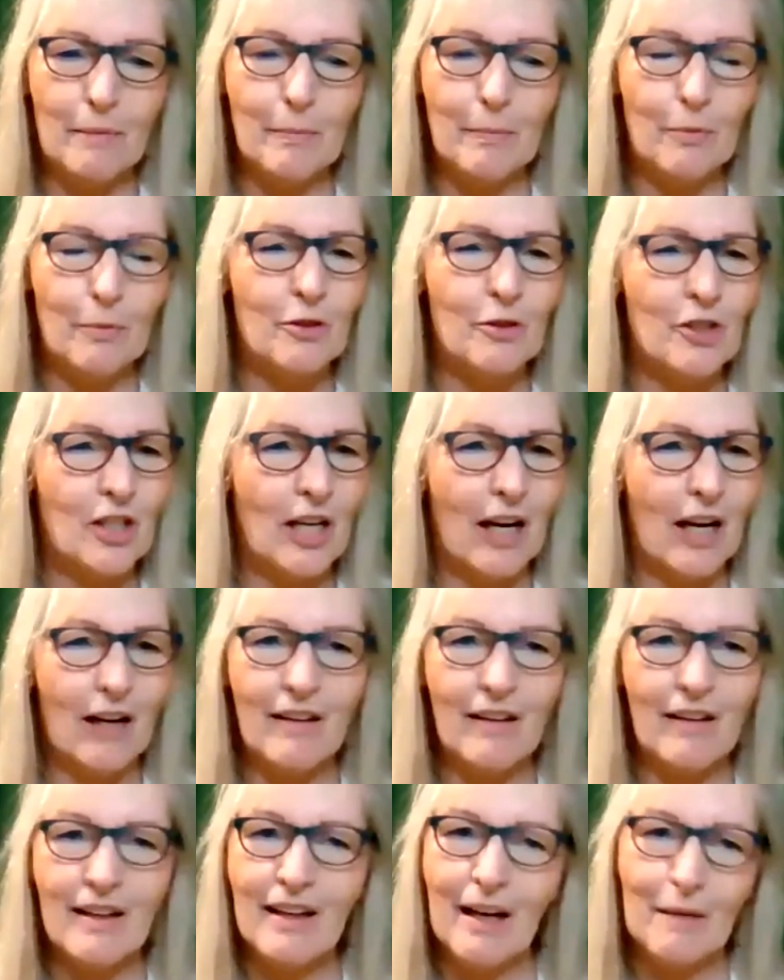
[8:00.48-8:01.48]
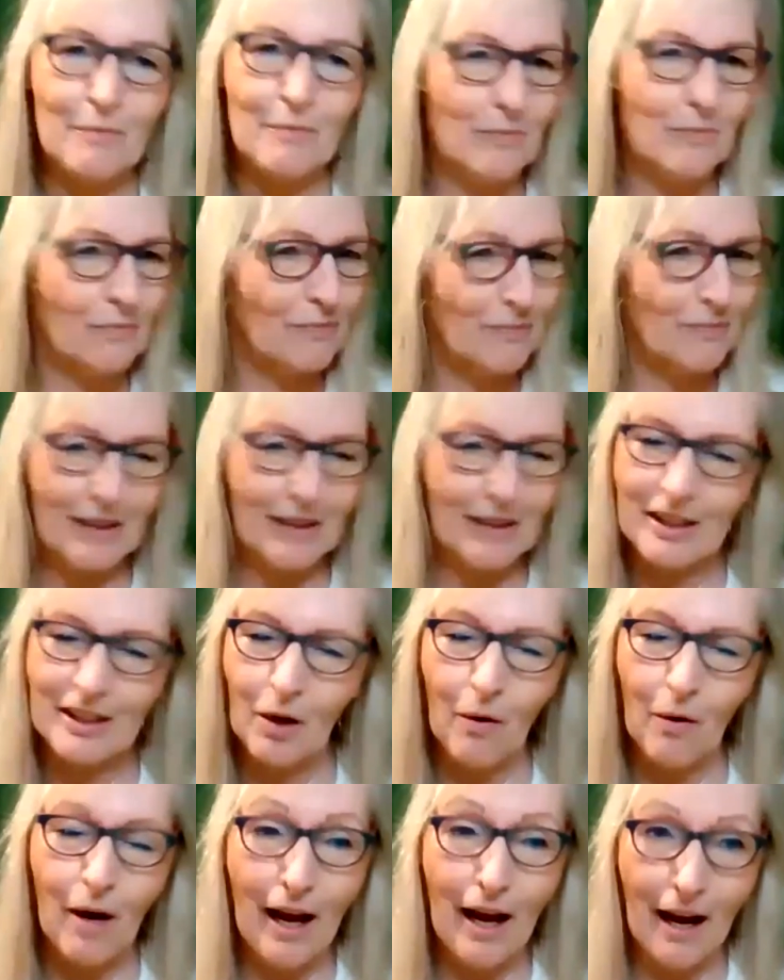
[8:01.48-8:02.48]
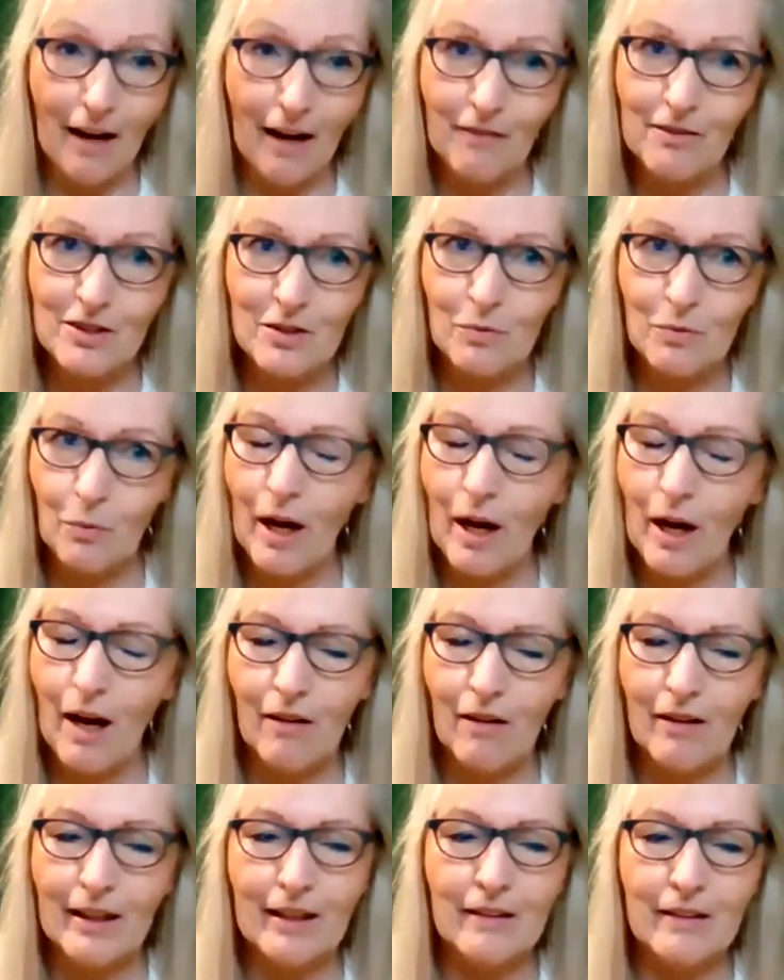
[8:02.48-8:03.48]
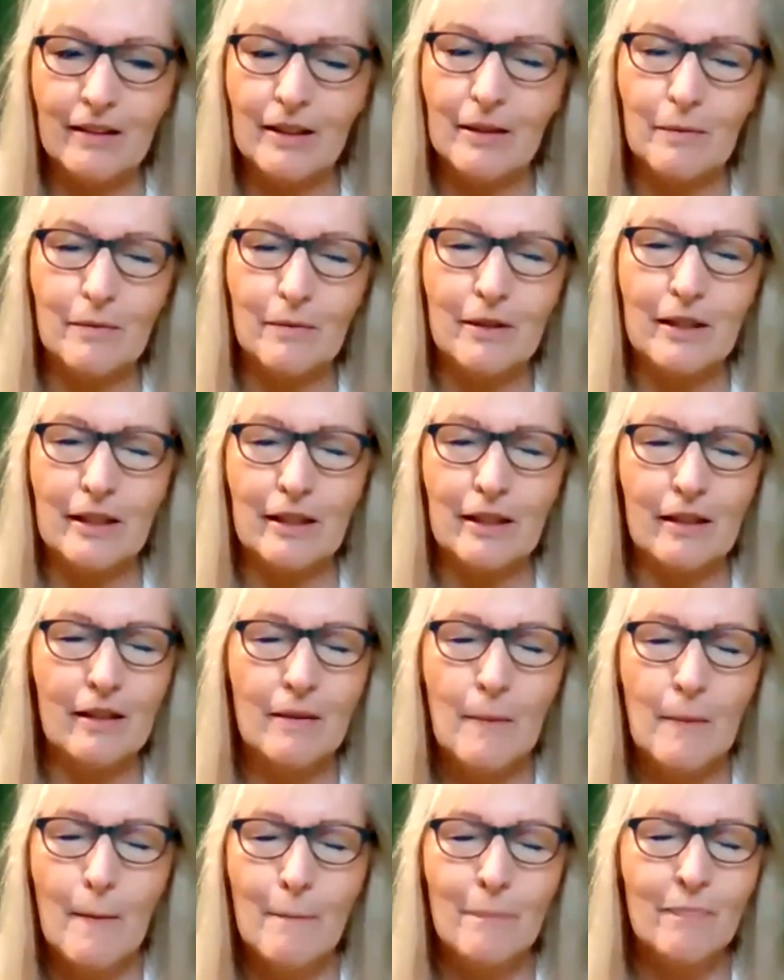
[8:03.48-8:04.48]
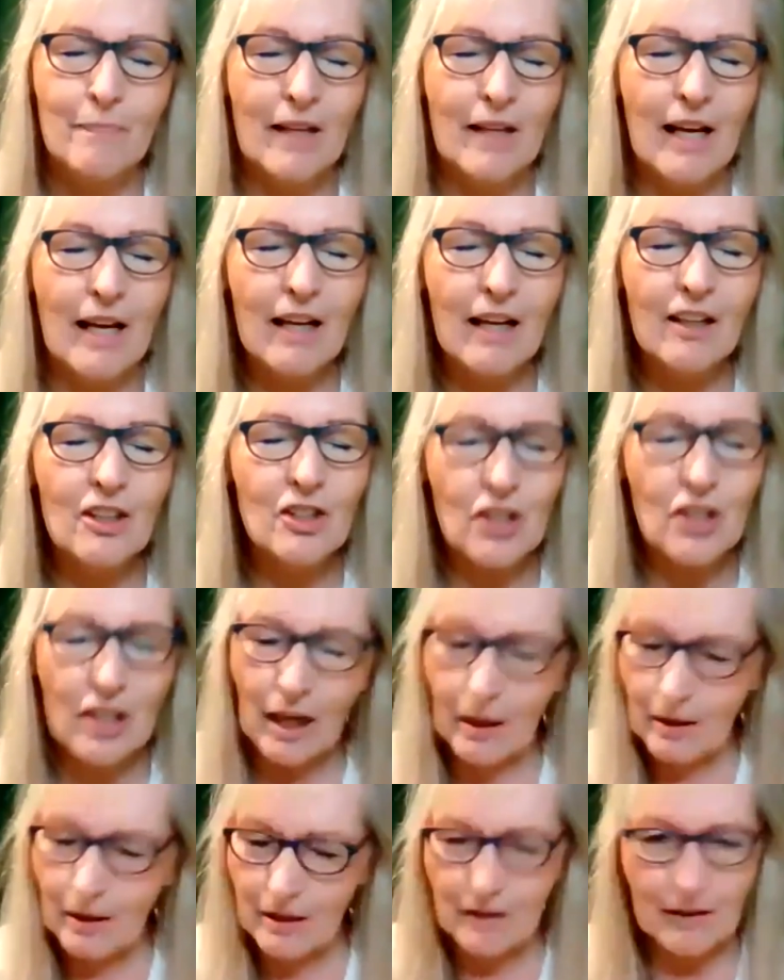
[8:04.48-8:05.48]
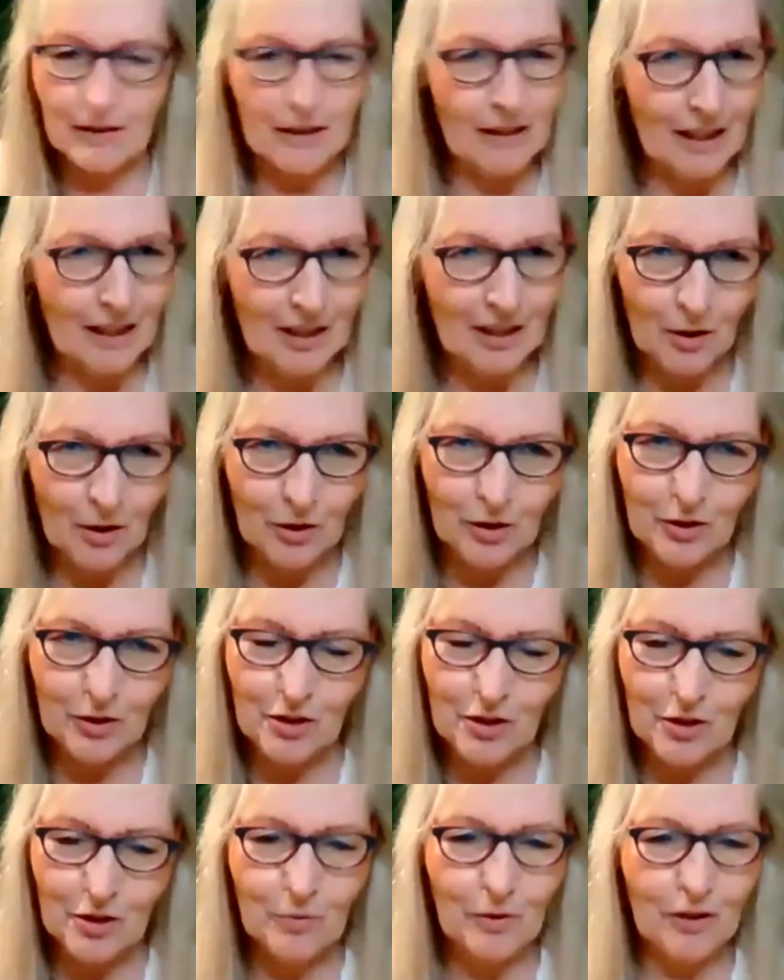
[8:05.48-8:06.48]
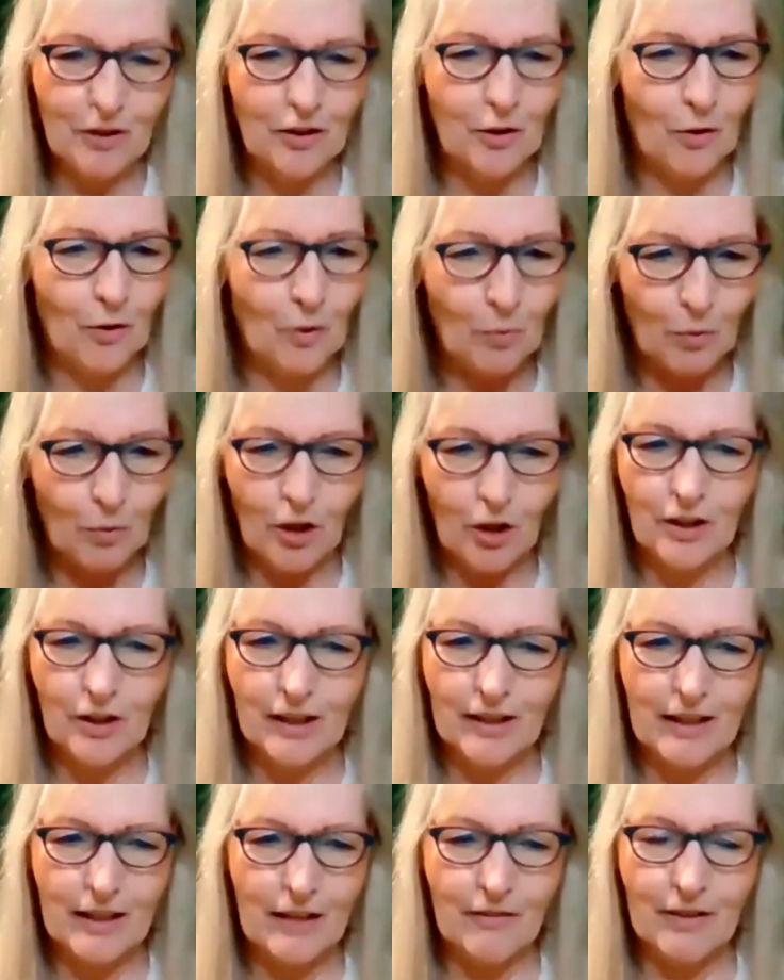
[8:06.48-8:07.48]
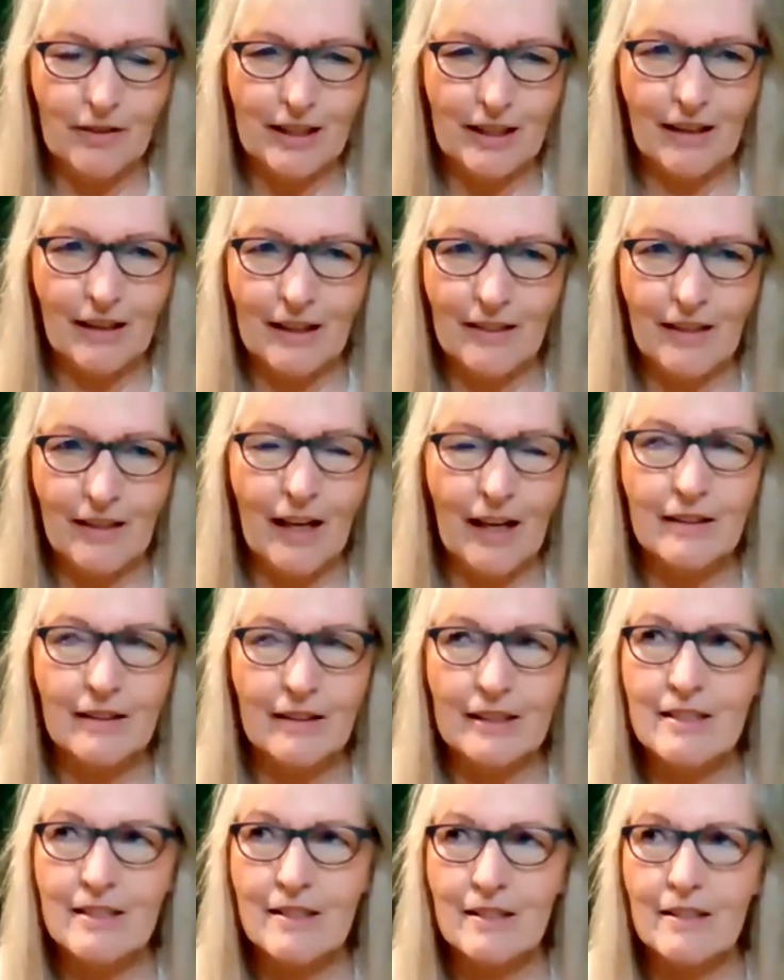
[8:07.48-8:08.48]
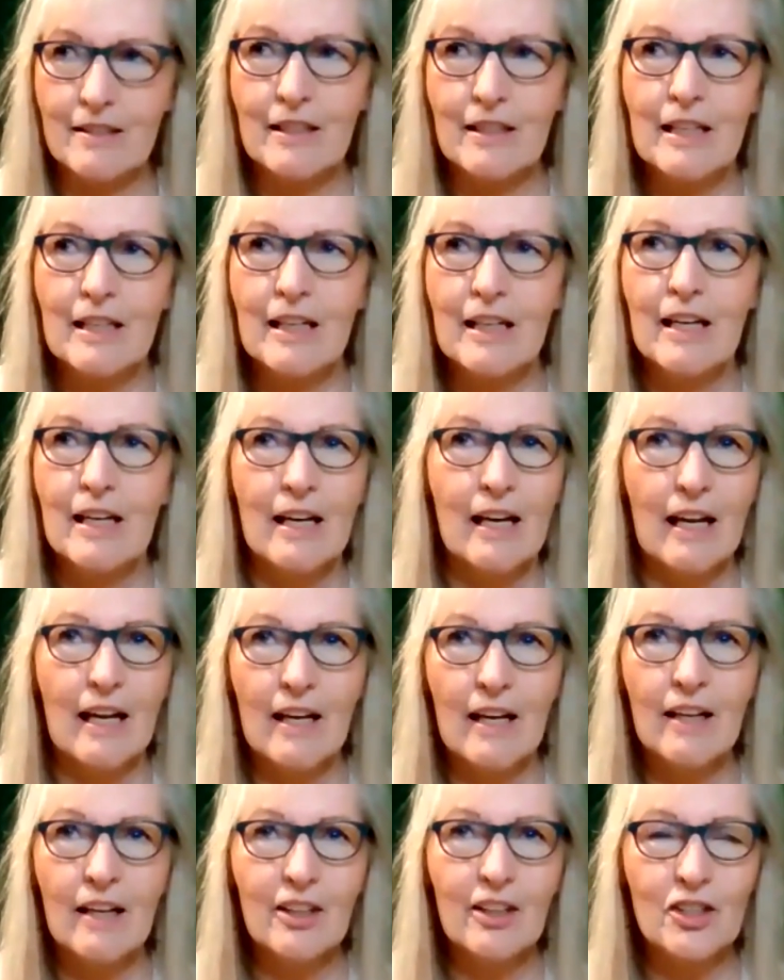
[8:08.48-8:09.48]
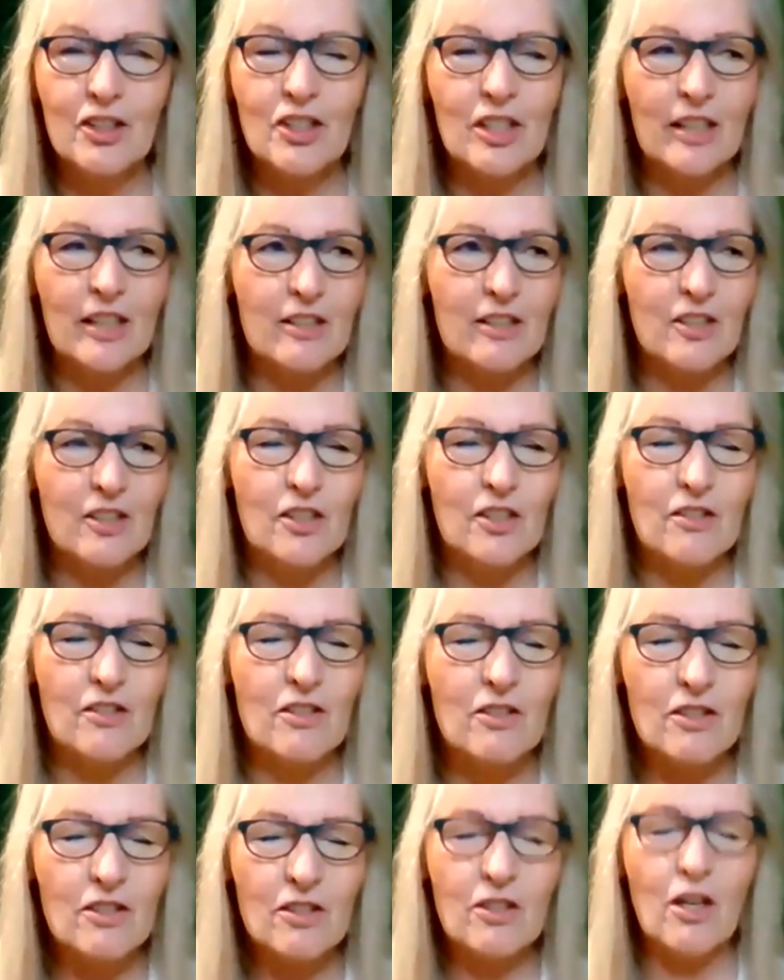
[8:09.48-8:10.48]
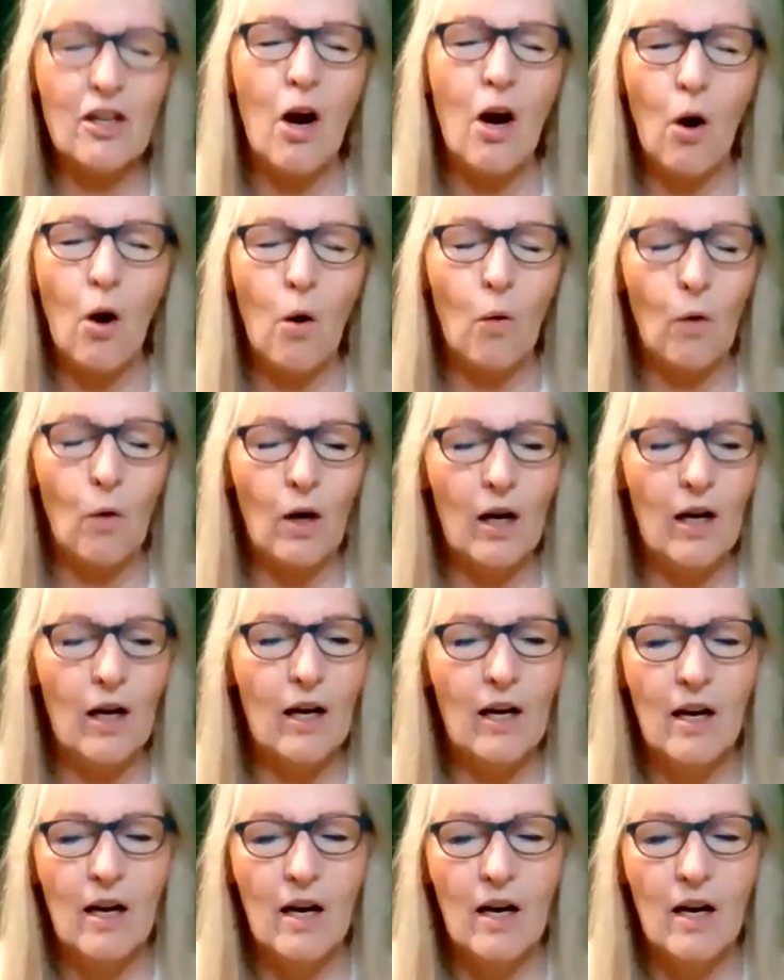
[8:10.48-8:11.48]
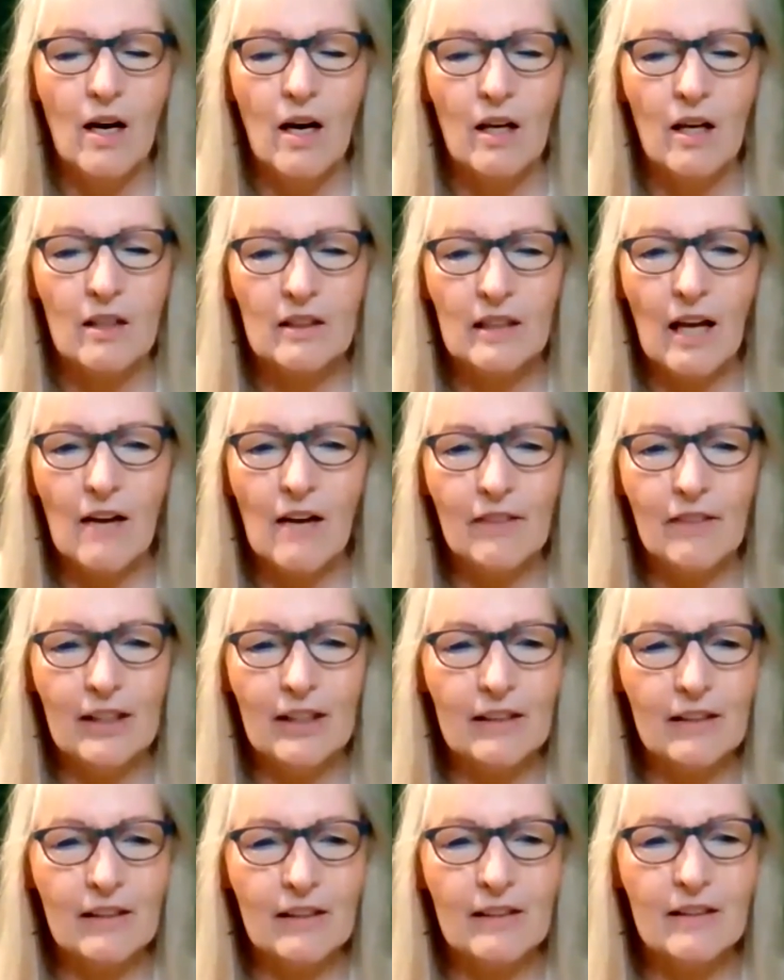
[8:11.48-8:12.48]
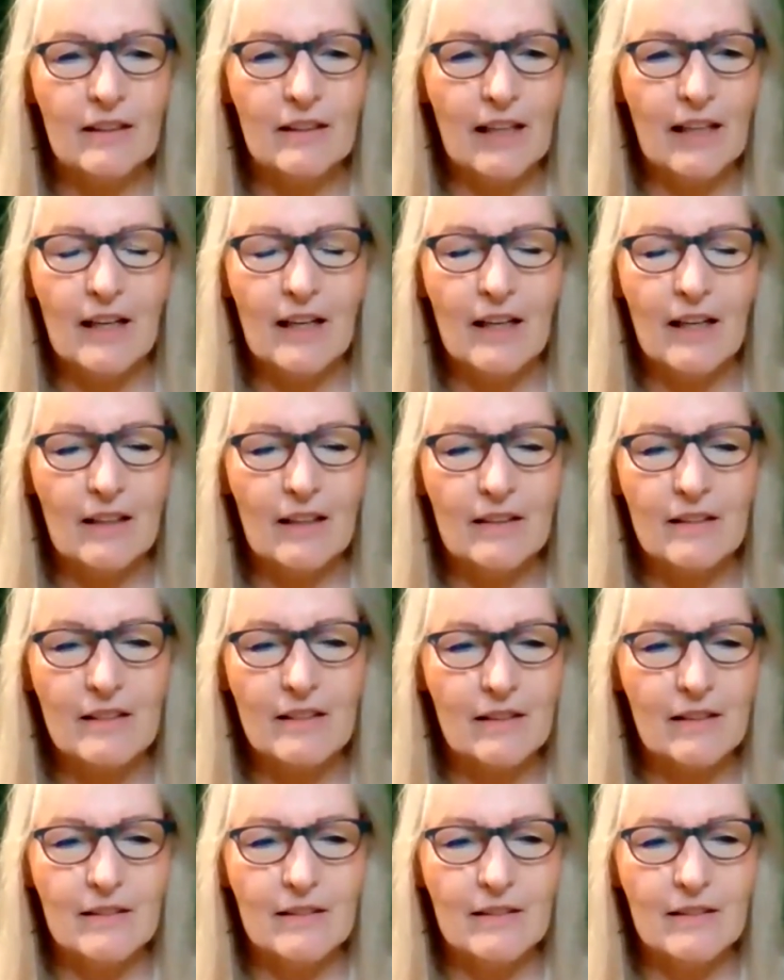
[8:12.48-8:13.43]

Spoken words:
people who channel, I know have as well. And the energy, and I know you do with your work and everything like that. His energy is just so loving and